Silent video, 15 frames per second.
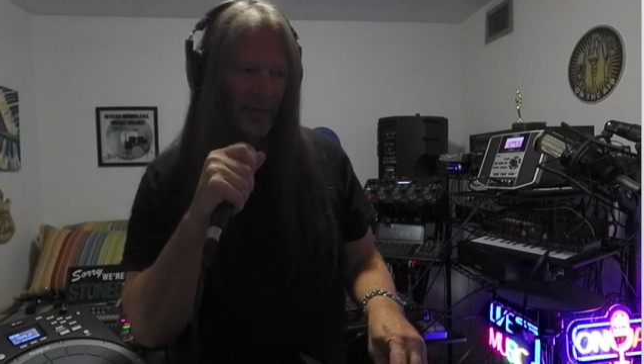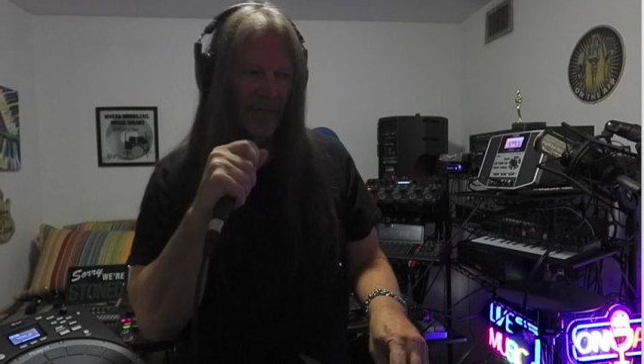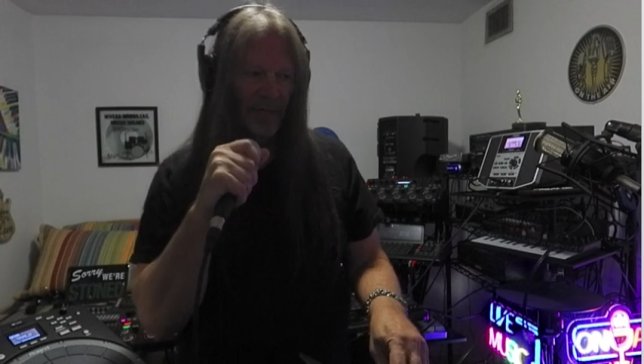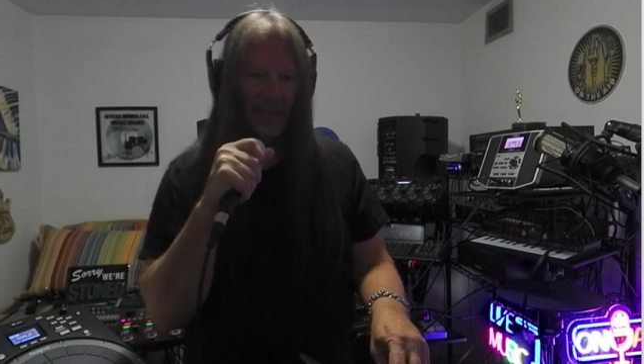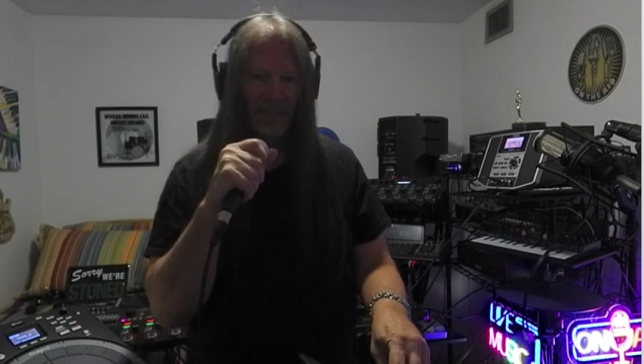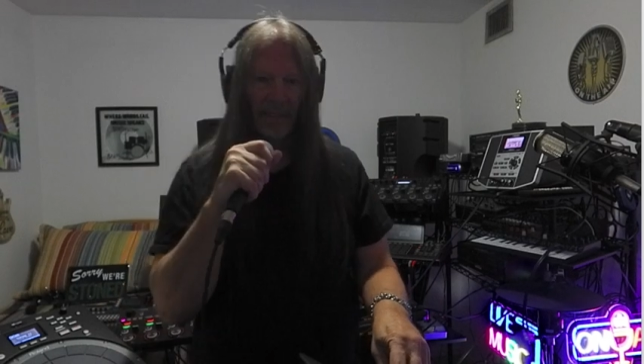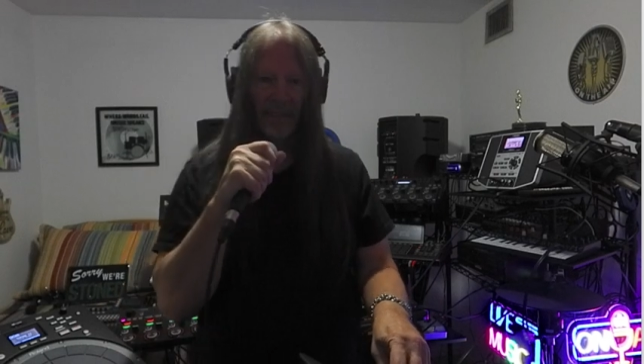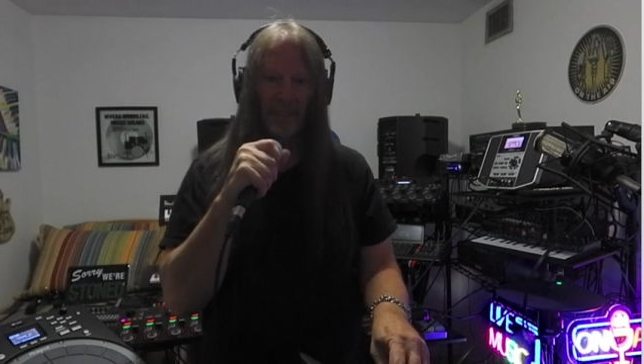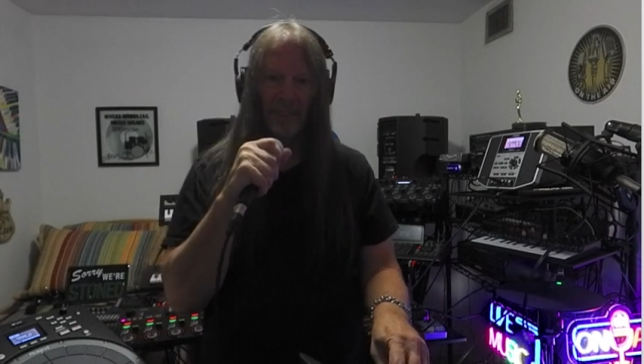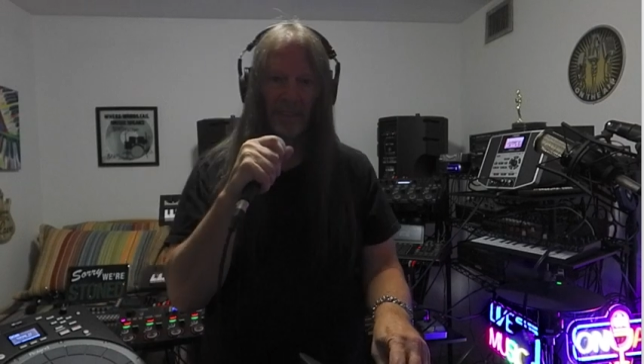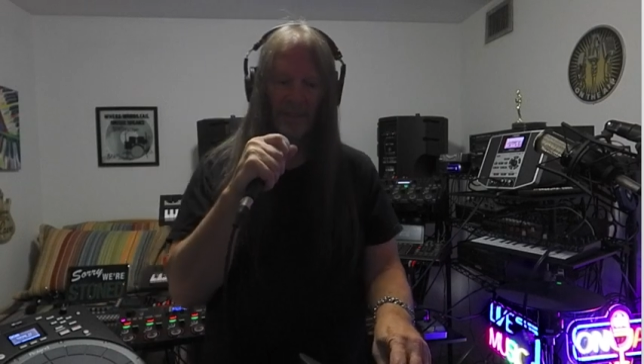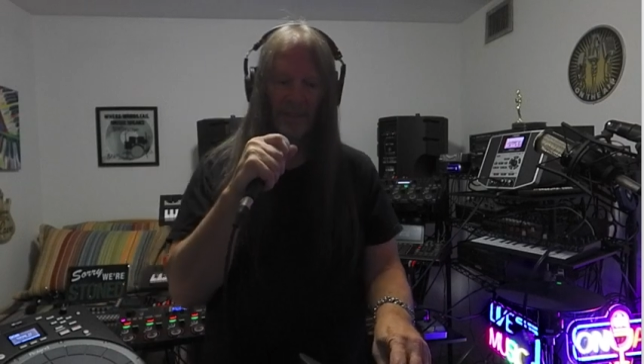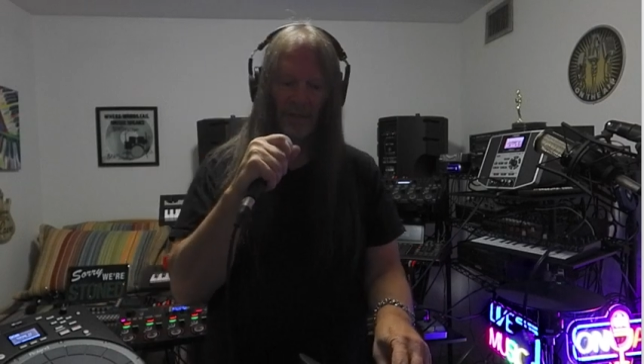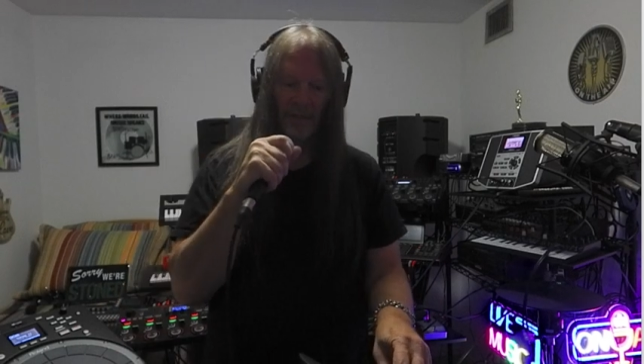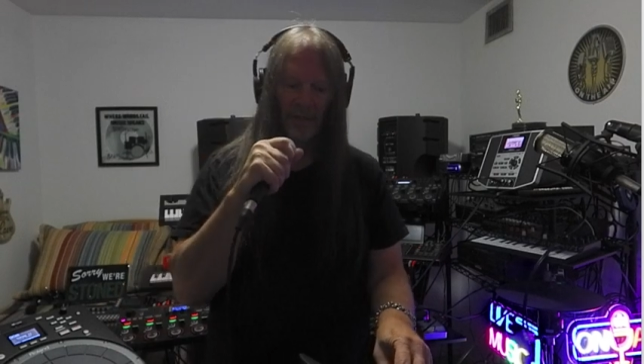or
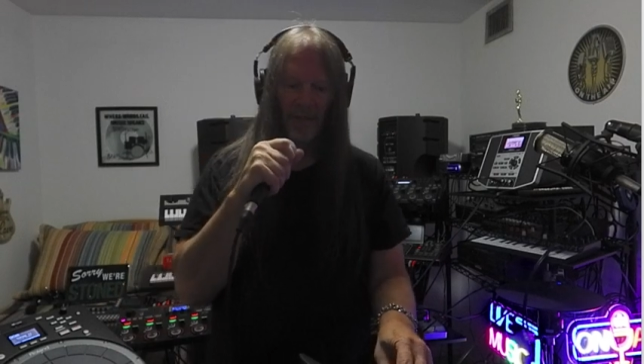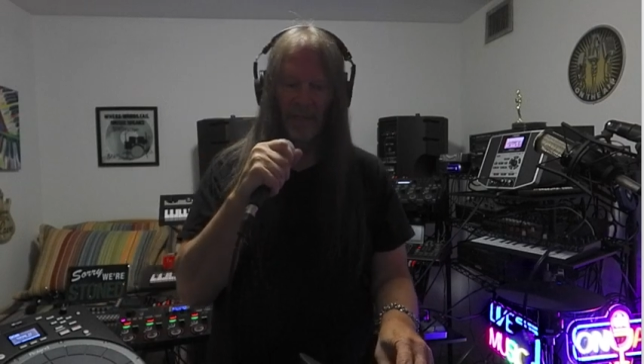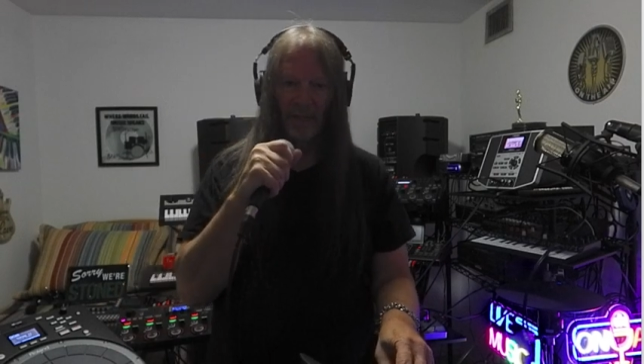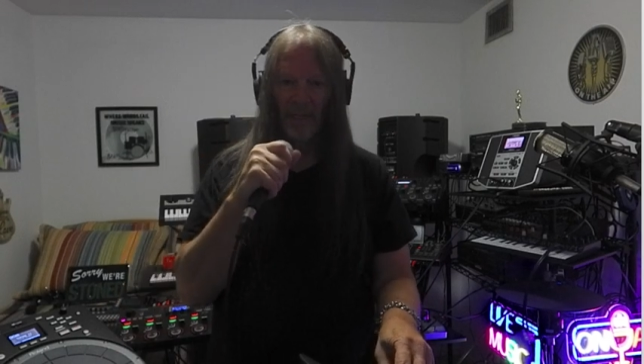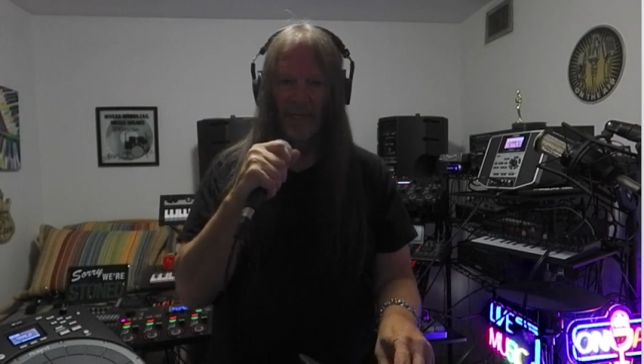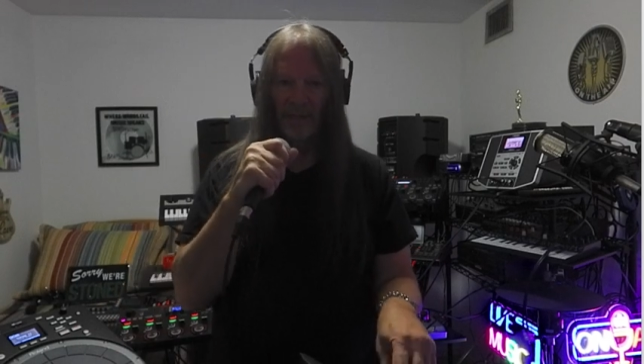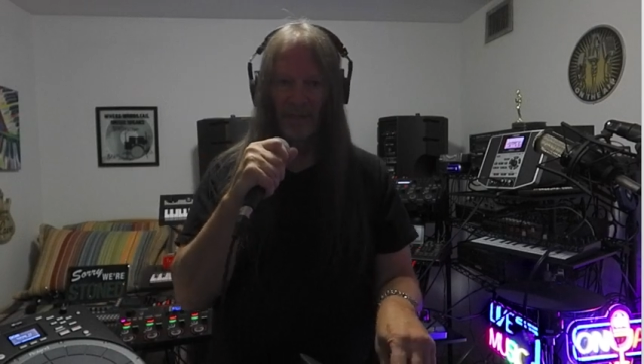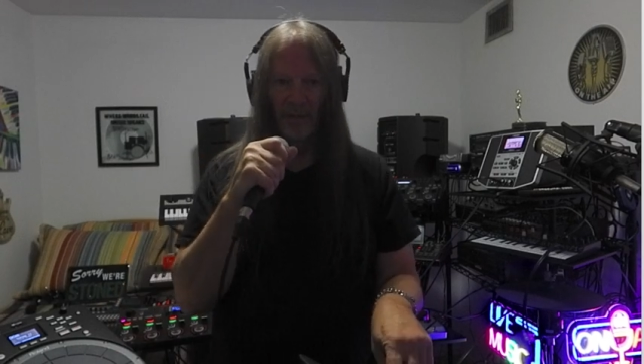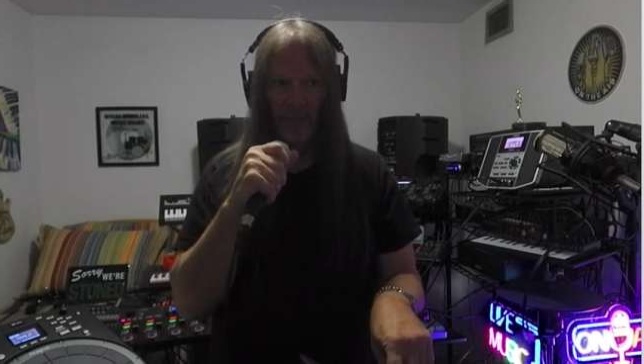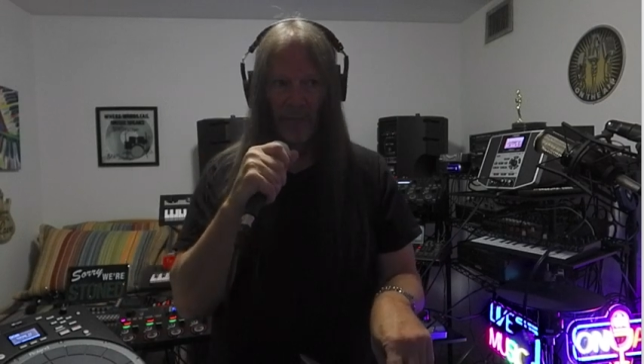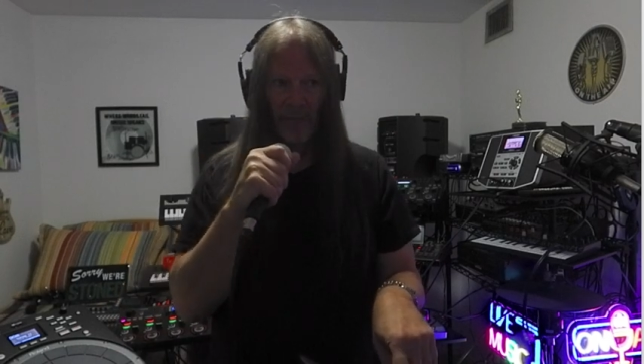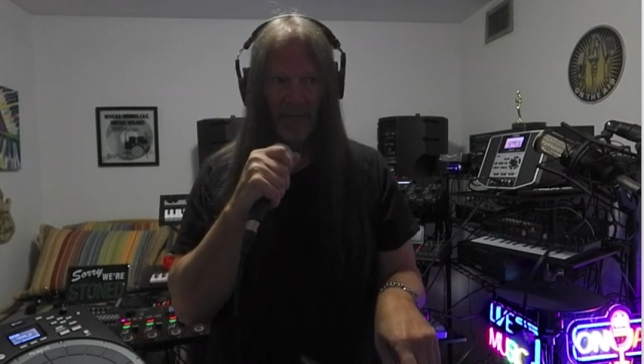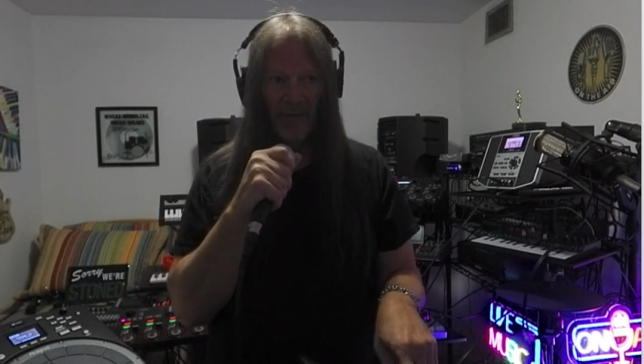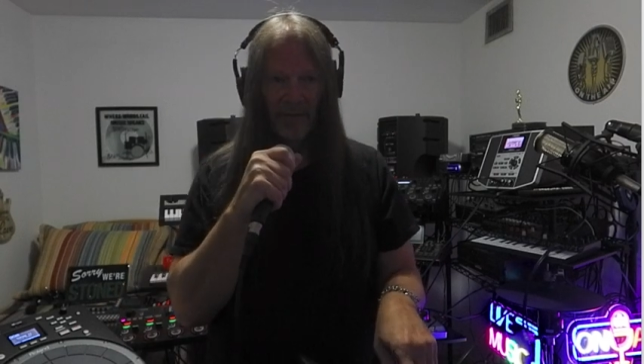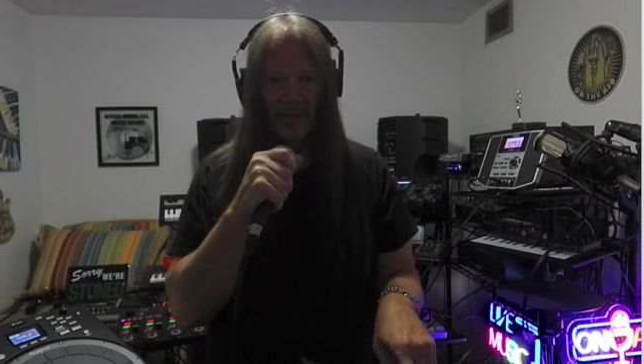conditioner. I do
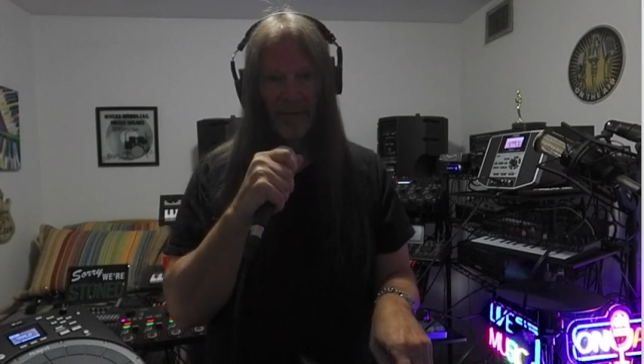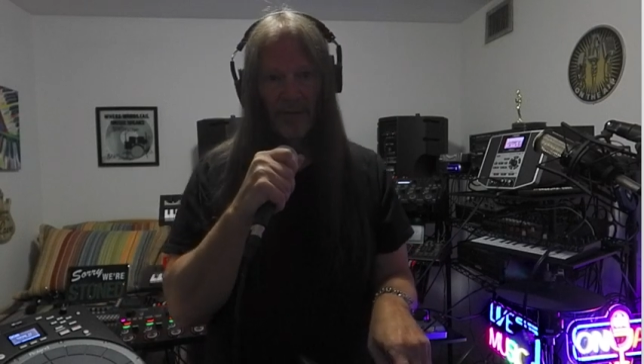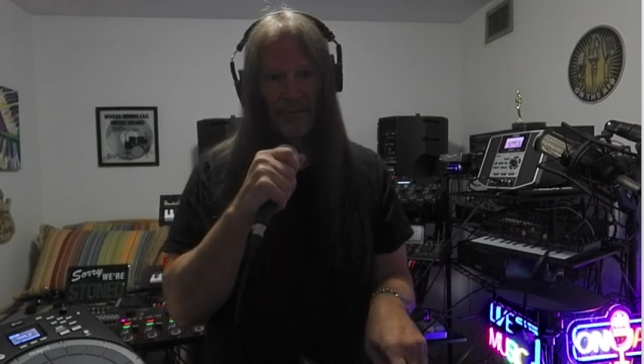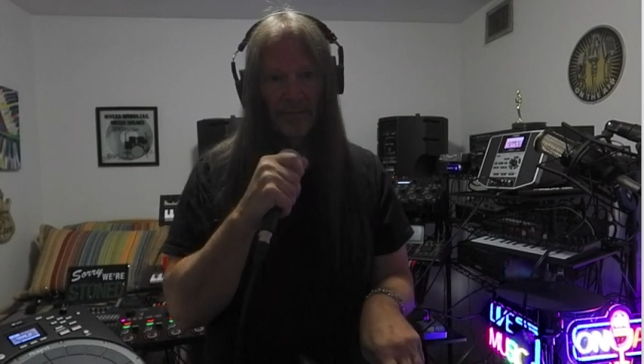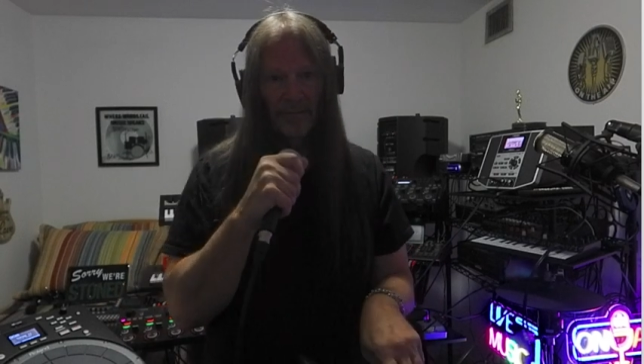believe.